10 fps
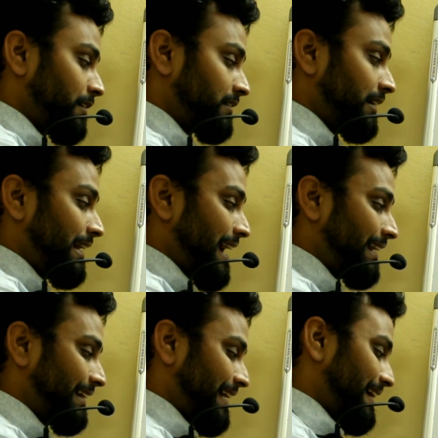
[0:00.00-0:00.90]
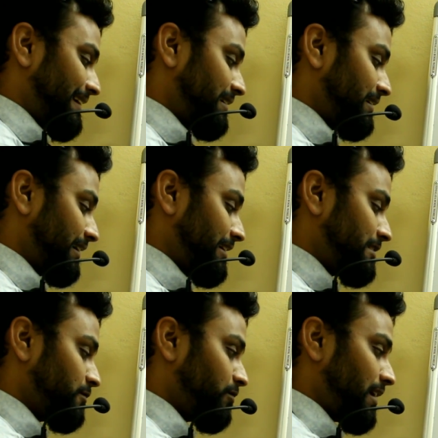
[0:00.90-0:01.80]
3 and 8, that
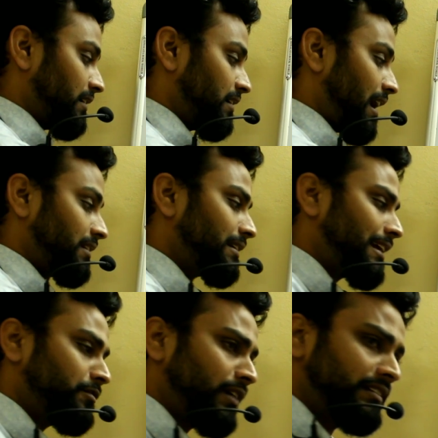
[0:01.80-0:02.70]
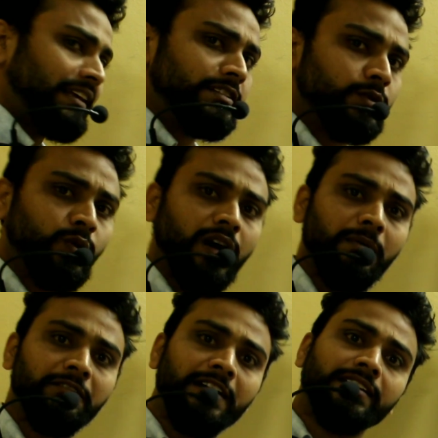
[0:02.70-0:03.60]
is 1. Other than 1, there is no
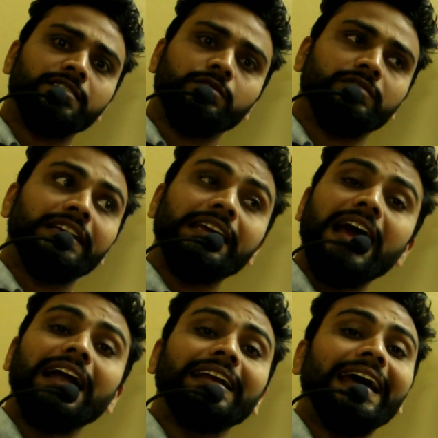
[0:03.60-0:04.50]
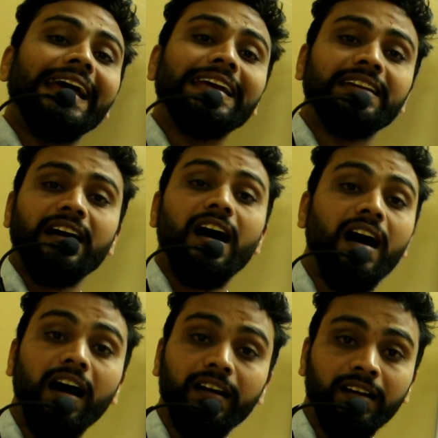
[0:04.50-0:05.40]
common factor, so 3 and 8
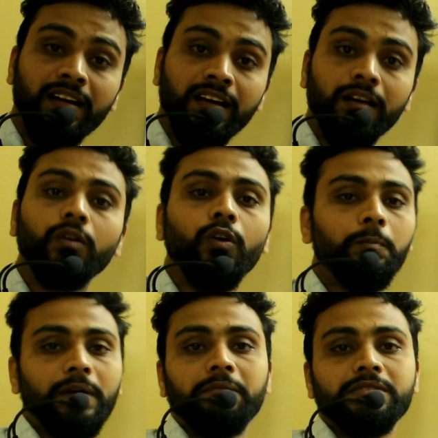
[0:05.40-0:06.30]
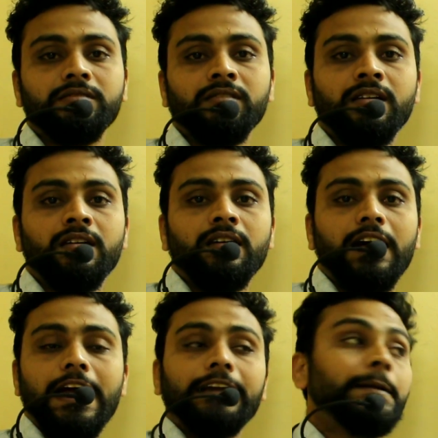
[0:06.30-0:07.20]
are co-primes.
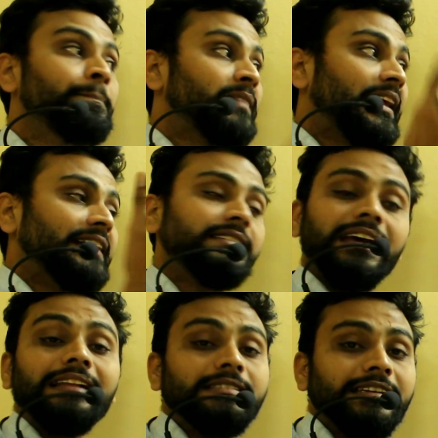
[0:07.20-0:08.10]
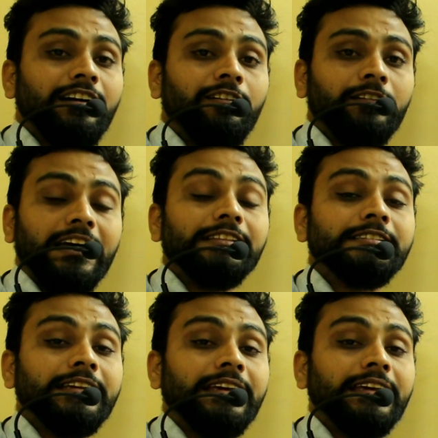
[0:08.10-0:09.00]
And
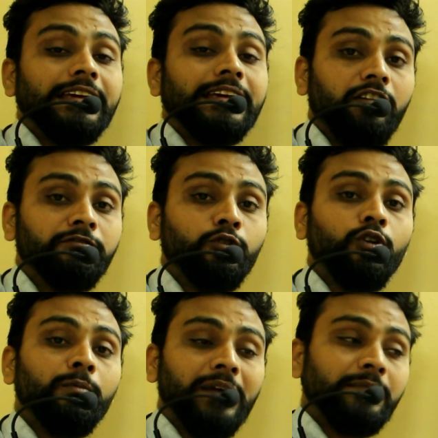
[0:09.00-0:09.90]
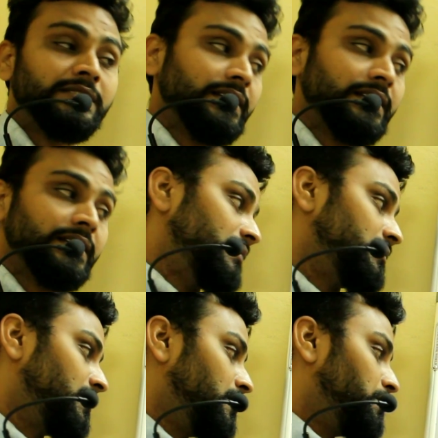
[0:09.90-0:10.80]
LCM of two co-primes
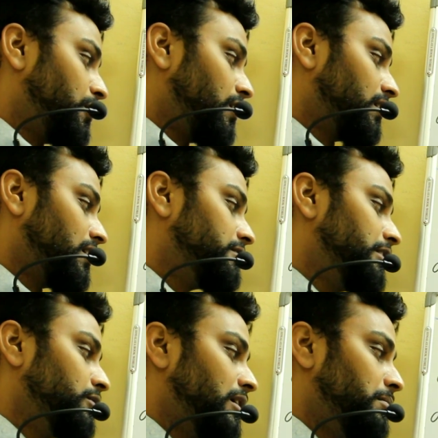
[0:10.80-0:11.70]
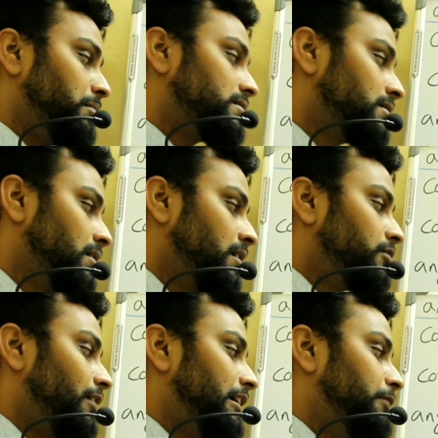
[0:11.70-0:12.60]
is product of the two numbers.
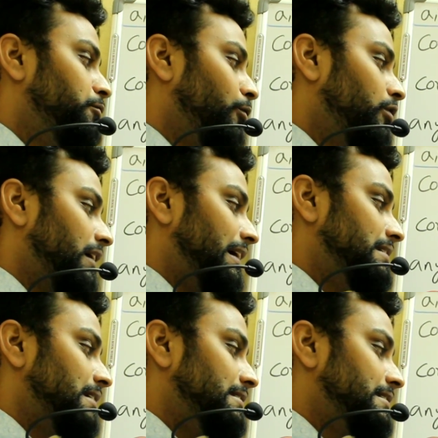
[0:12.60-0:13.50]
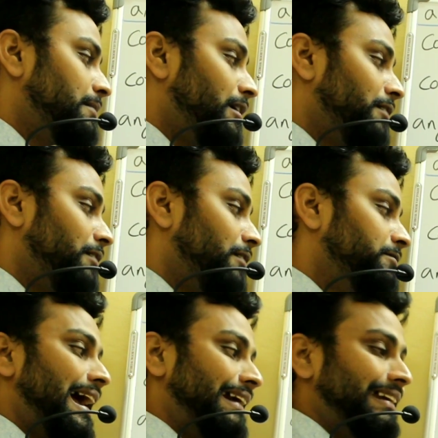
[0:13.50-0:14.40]
24 is LCM of
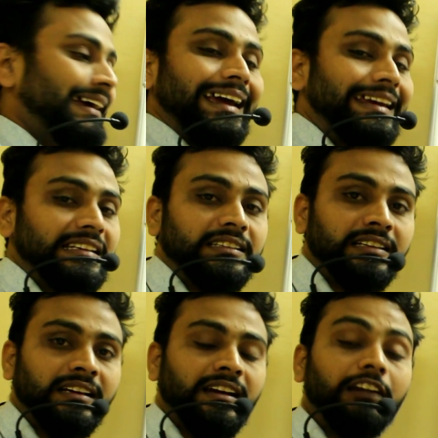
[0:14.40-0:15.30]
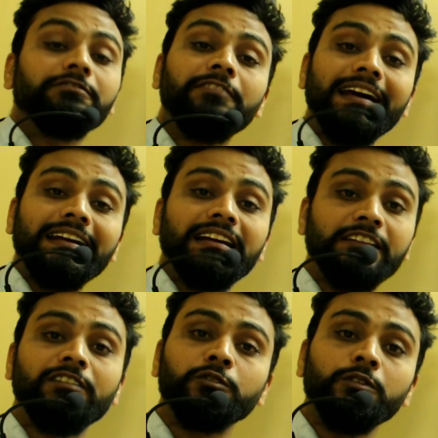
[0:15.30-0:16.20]
3 and 8. And finally,
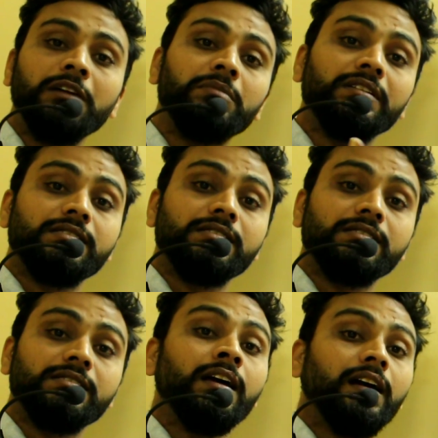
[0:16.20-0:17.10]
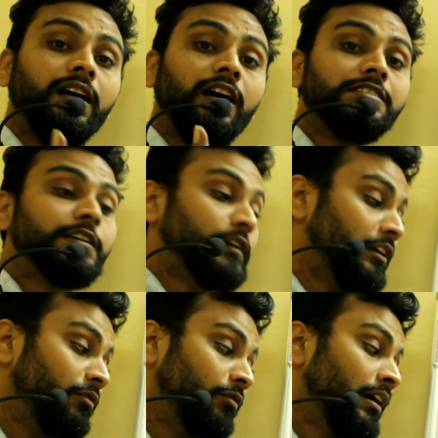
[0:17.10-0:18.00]
if the two numbers are
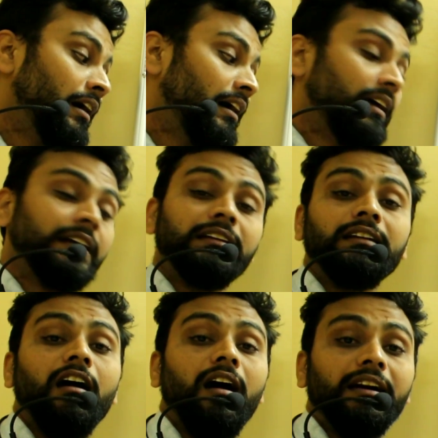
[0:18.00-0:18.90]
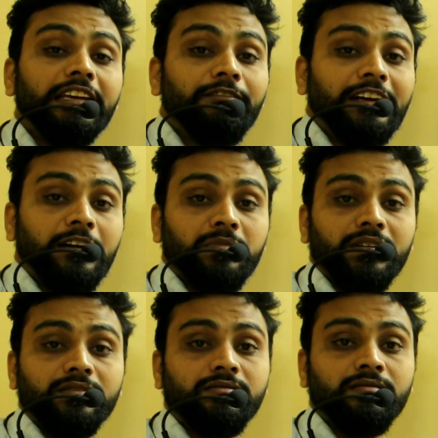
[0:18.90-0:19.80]
consecutive even
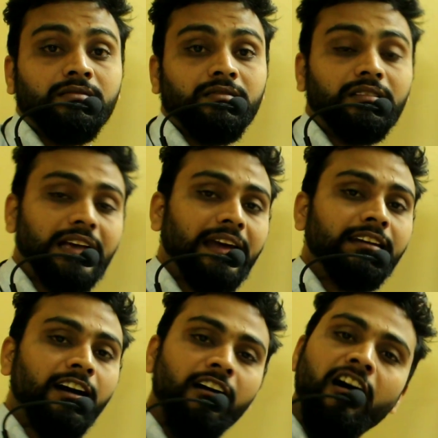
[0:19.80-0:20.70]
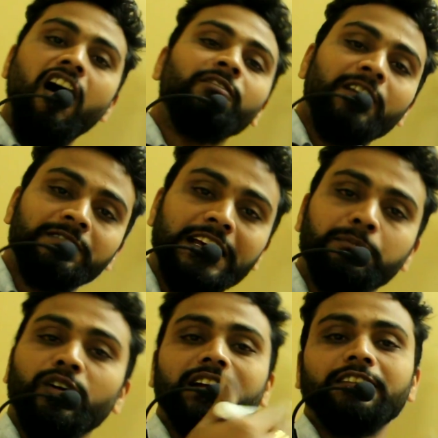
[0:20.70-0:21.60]
numbers, then half of their
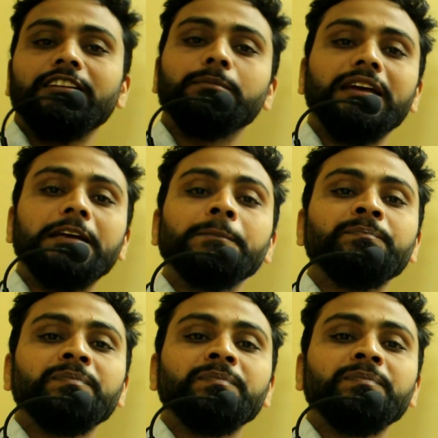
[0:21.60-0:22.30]
product will be